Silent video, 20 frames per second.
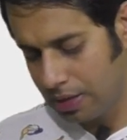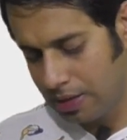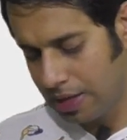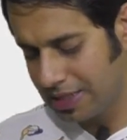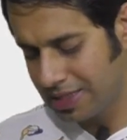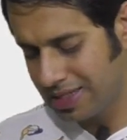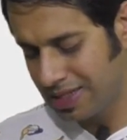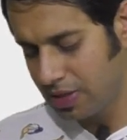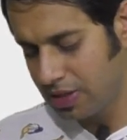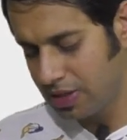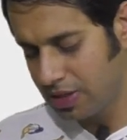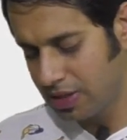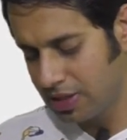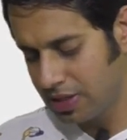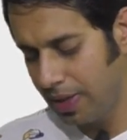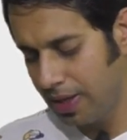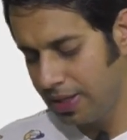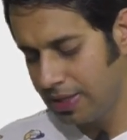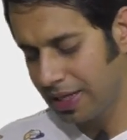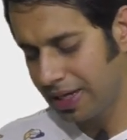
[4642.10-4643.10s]
taxable
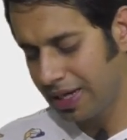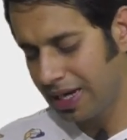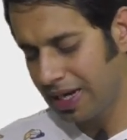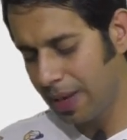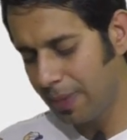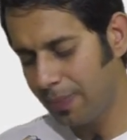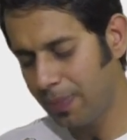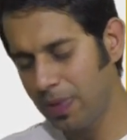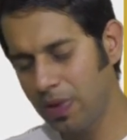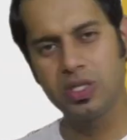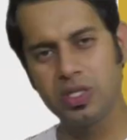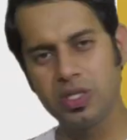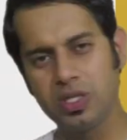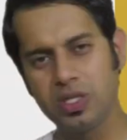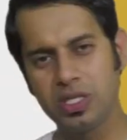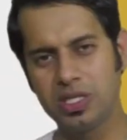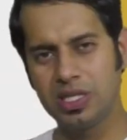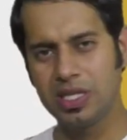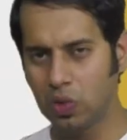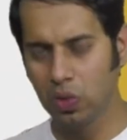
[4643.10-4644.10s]
supplies. Second capital
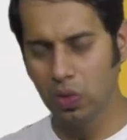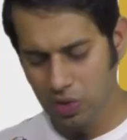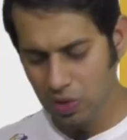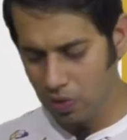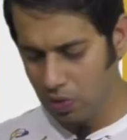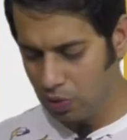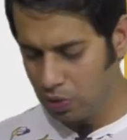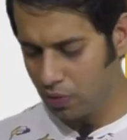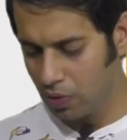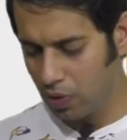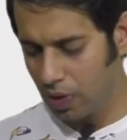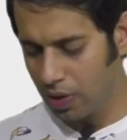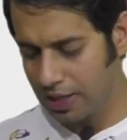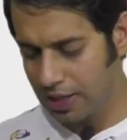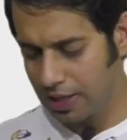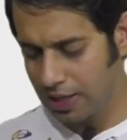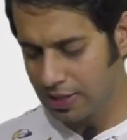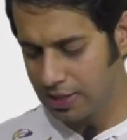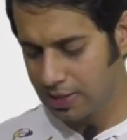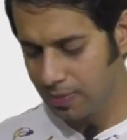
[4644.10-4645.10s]
goods is exclusively used for
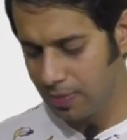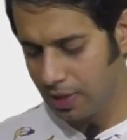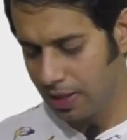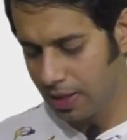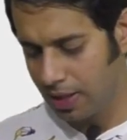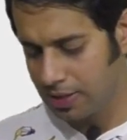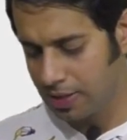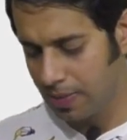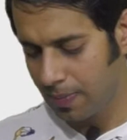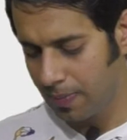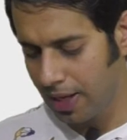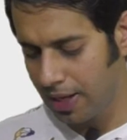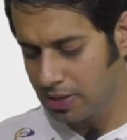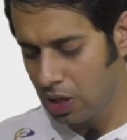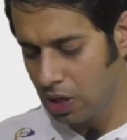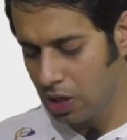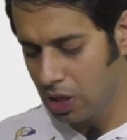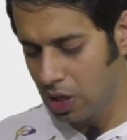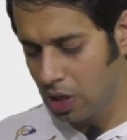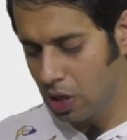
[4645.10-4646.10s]
taxable
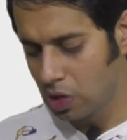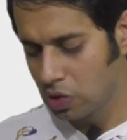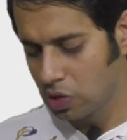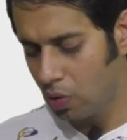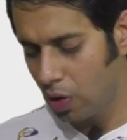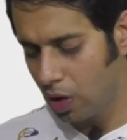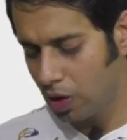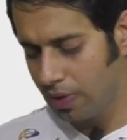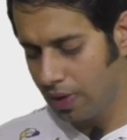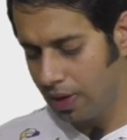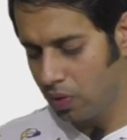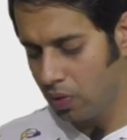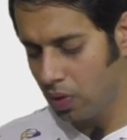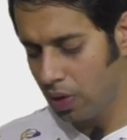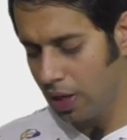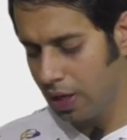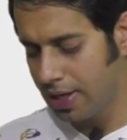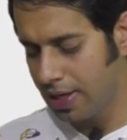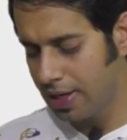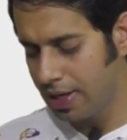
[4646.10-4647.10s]
supplies. So what will I
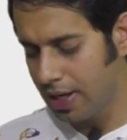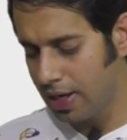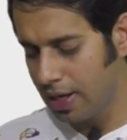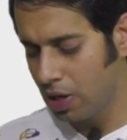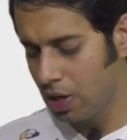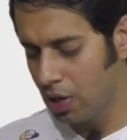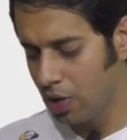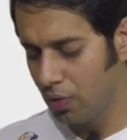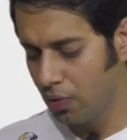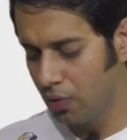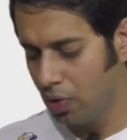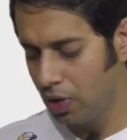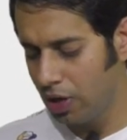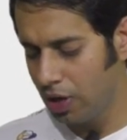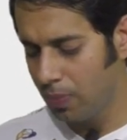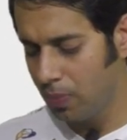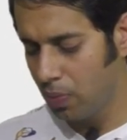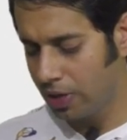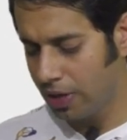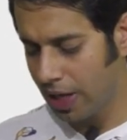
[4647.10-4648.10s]
do? I will take full
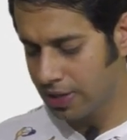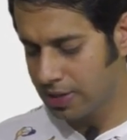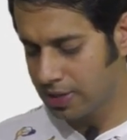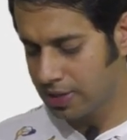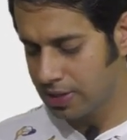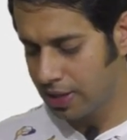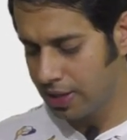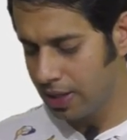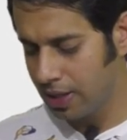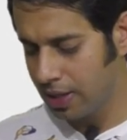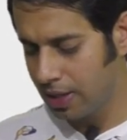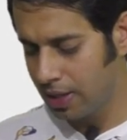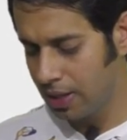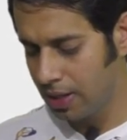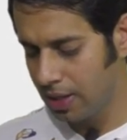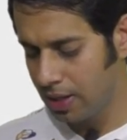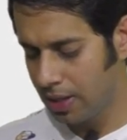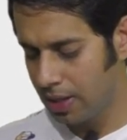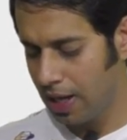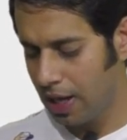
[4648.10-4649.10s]
input tax credit
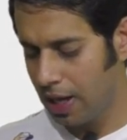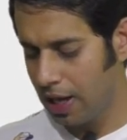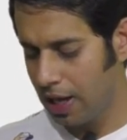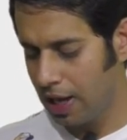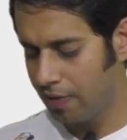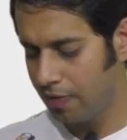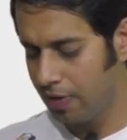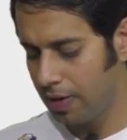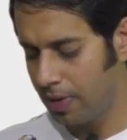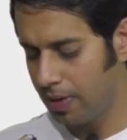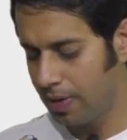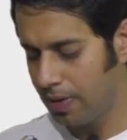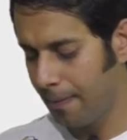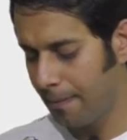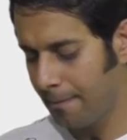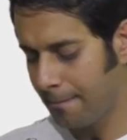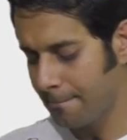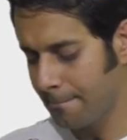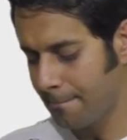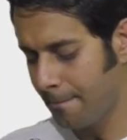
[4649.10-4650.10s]
available.
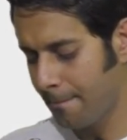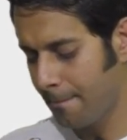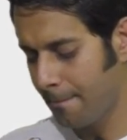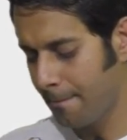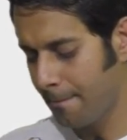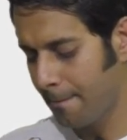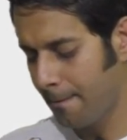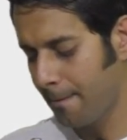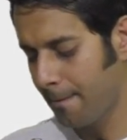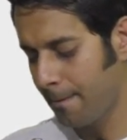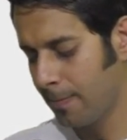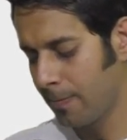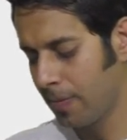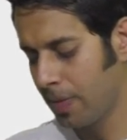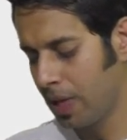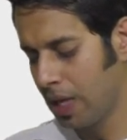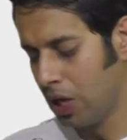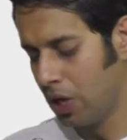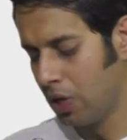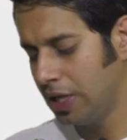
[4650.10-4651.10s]

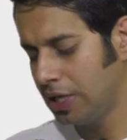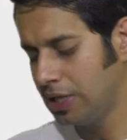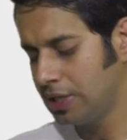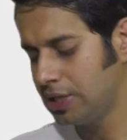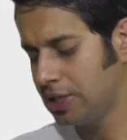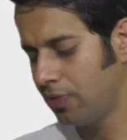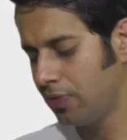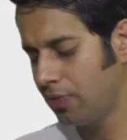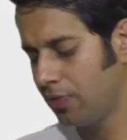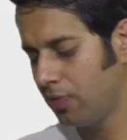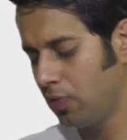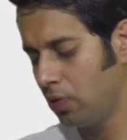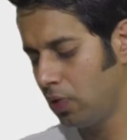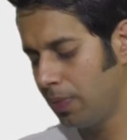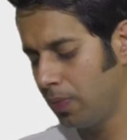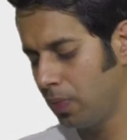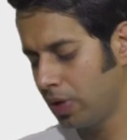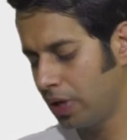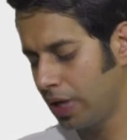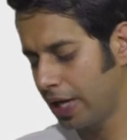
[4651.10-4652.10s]
Why sir full
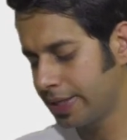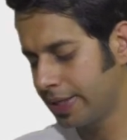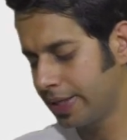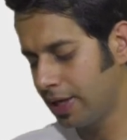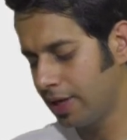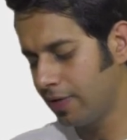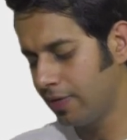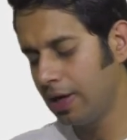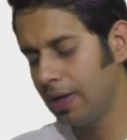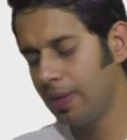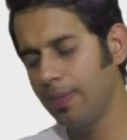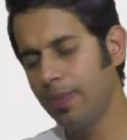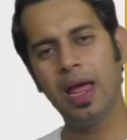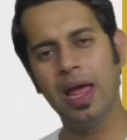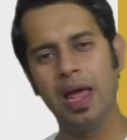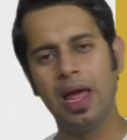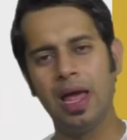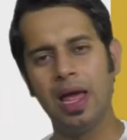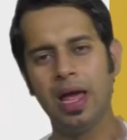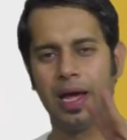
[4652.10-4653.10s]
input tax credit
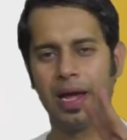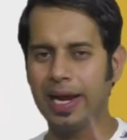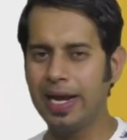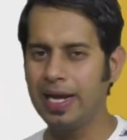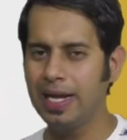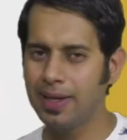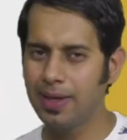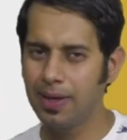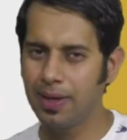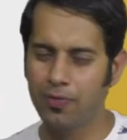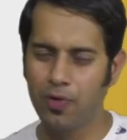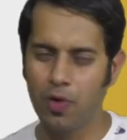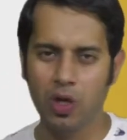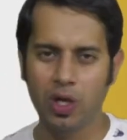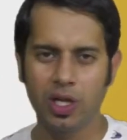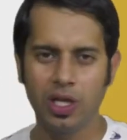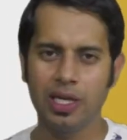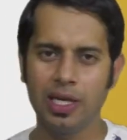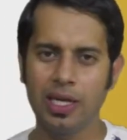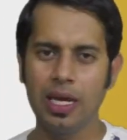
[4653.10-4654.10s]
available? Write
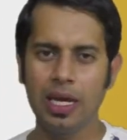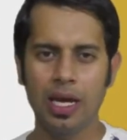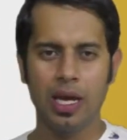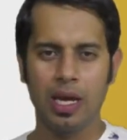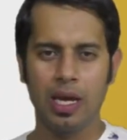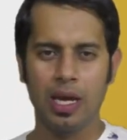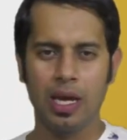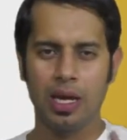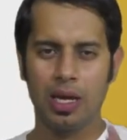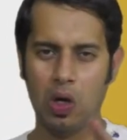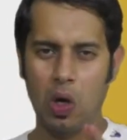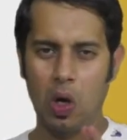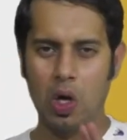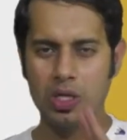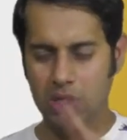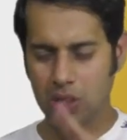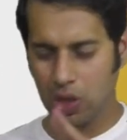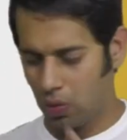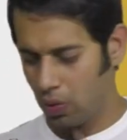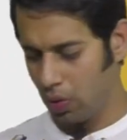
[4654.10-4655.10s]
43
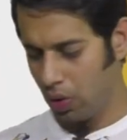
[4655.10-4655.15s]
clause